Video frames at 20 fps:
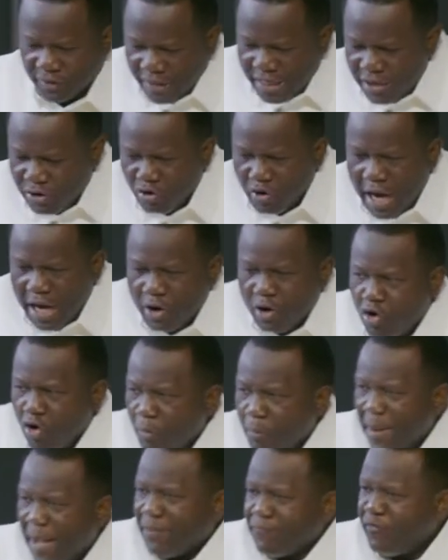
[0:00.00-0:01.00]
Then you can go
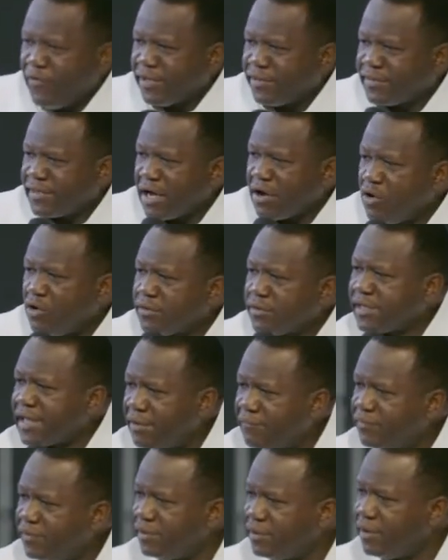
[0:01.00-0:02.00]
back for a second
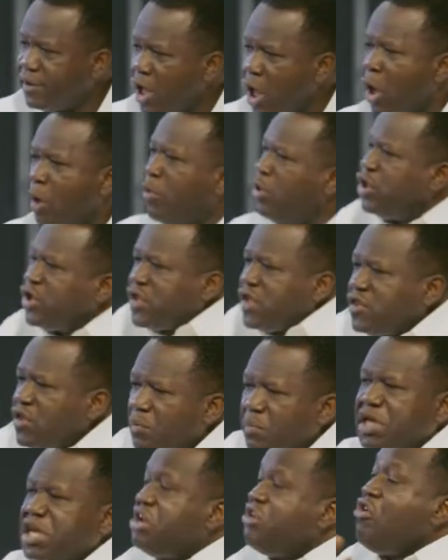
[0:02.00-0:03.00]
serving. But you see some,
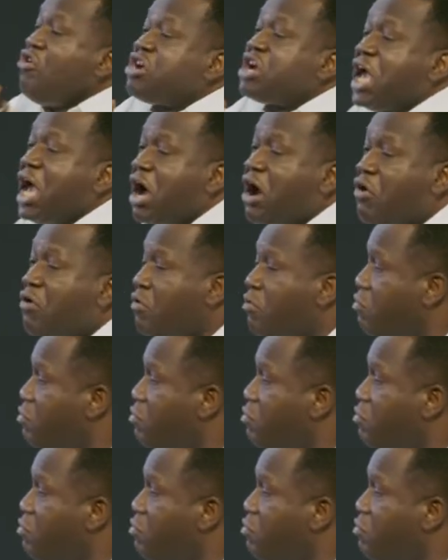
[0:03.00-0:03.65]
they don't care.